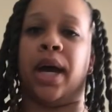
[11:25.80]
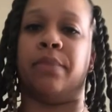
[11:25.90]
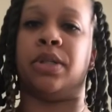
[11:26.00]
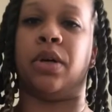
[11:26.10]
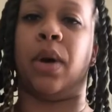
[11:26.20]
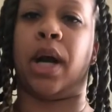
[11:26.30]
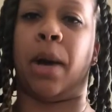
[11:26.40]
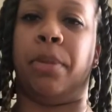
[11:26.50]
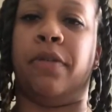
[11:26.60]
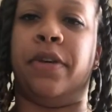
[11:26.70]
So a
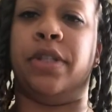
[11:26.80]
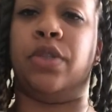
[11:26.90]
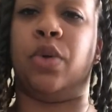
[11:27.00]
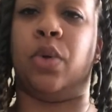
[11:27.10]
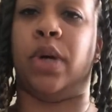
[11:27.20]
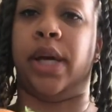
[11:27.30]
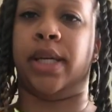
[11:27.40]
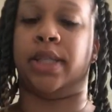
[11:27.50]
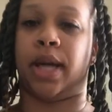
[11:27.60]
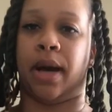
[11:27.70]
couple of his
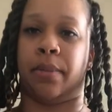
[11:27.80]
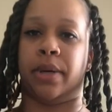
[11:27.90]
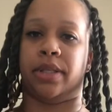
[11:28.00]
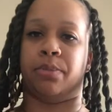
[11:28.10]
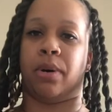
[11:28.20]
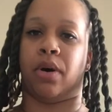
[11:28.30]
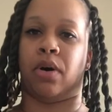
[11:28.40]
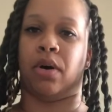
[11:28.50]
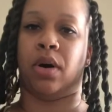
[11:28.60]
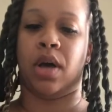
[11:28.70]
toys, his
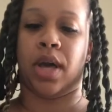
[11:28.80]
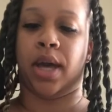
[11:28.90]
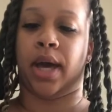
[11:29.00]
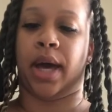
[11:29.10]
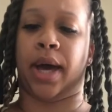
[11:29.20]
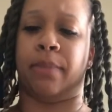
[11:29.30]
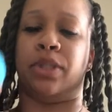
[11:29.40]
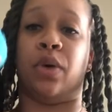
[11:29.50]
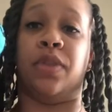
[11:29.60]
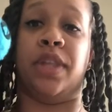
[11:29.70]
ball.
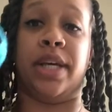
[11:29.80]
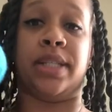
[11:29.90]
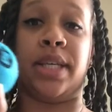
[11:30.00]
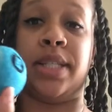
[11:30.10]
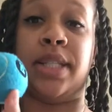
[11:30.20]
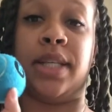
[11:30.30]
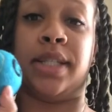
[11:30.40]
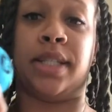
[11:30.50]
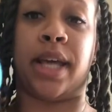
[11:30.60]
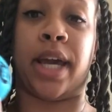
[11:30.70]
So this is the
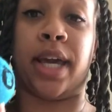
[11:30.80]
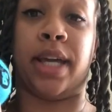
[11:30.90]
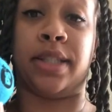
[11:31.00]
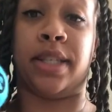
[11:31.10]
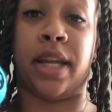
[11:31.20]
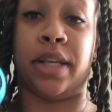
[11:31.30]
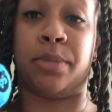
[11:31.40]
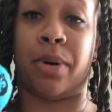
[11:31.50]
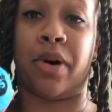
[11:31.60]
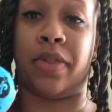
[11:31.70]
second tennis
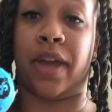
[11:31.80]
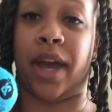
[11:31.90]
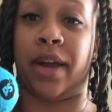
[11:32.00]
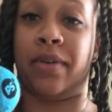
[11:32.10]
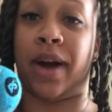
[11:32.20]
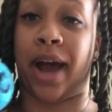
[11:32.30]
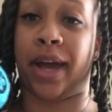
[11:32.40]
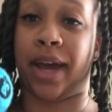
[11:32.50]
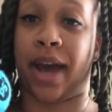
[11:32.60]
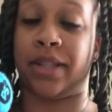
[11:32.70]
ball that I
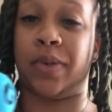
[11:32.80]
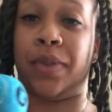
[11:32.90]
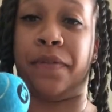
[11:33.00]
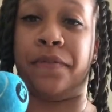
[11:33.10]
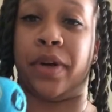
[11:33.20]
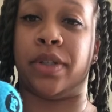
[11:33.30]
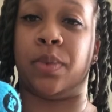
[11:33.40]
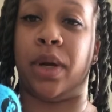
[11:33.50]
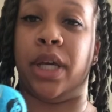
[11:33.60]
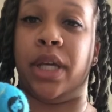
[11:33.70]
got. So the first
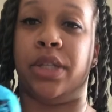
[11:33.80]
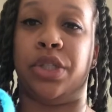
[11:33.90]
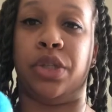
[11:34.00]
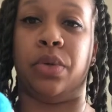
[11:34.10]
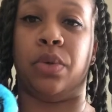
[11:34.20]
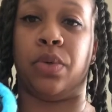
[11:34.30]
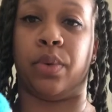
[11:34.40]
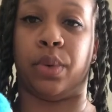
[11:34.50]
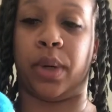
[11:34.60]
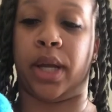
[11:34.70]
one, he chewed
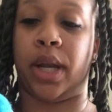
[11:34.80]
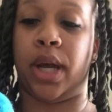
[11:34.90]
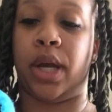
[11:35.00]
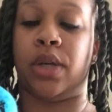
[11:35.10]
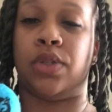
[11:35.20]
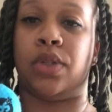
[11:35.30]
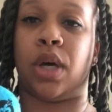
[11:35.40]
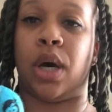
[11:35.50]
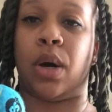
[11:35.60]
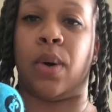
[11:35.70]
through it.
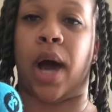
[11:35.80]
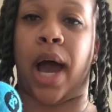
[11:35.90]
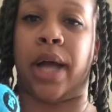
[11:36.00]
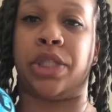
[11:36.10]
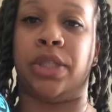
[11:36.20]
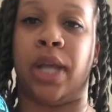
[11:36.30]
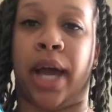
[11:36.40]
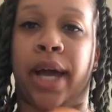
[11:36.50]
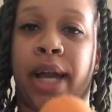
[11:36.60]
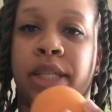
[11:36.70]
So
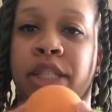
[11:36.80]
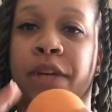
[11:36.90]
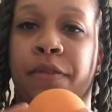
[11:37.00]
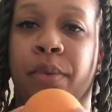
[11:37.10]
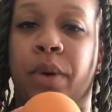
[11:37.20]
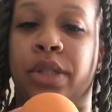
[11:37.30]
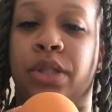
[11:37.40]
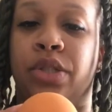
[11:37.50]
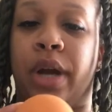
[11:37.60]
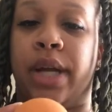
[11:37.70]
I got a different one to
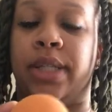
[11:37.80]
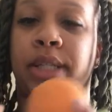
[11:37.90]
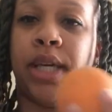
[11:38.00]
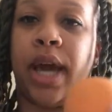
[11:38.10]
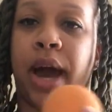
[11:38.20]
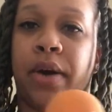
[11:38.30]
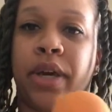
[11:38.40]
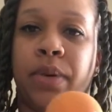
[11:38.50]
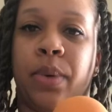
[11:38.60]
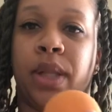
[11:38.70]
try to see how
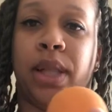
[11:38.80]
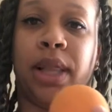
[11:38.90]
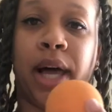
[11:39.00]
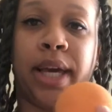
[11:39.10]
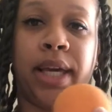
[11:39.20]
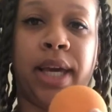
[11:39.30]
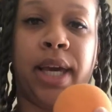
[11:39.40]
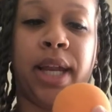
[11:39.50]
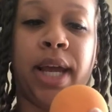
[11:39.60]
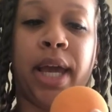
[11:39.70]
he would like
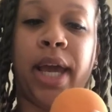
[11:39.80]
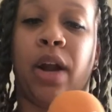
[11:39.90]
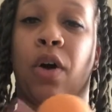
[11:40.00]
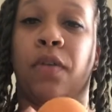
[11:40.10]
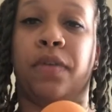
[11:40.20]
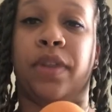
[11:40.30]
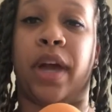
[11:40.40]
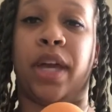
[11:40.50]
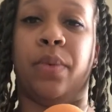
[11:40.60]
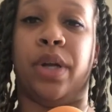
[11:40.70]
it, and hopefully
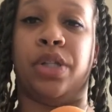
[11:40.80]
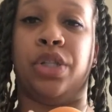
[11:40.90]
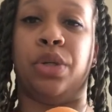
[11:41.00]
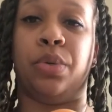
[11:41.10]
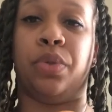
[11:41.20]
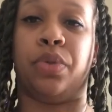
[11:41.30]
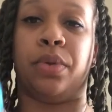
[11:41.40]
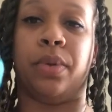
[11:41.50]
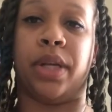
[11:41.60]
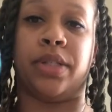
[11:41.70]
that he wouldn't chew
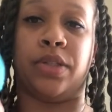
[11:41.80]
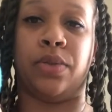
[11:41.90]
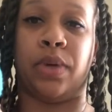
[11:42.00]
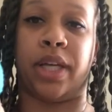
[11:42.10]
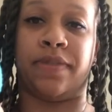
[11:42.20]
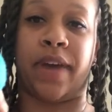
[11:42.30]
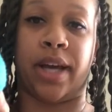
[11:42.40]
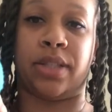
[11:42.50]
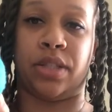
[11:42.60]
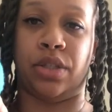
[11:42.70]
through it as
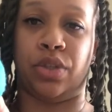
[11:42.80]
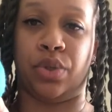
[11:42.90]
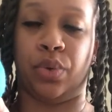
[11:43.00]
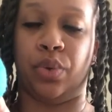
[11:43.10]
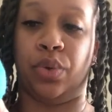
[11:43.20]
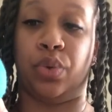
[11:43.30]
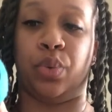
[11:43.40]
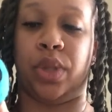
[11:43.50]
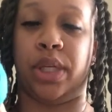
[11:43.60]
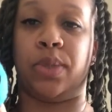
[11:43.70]
fast as he chewed
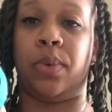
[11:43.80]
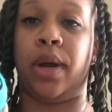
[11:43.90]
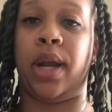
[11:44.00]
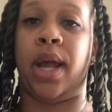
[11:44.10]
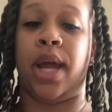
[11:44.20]
through this one.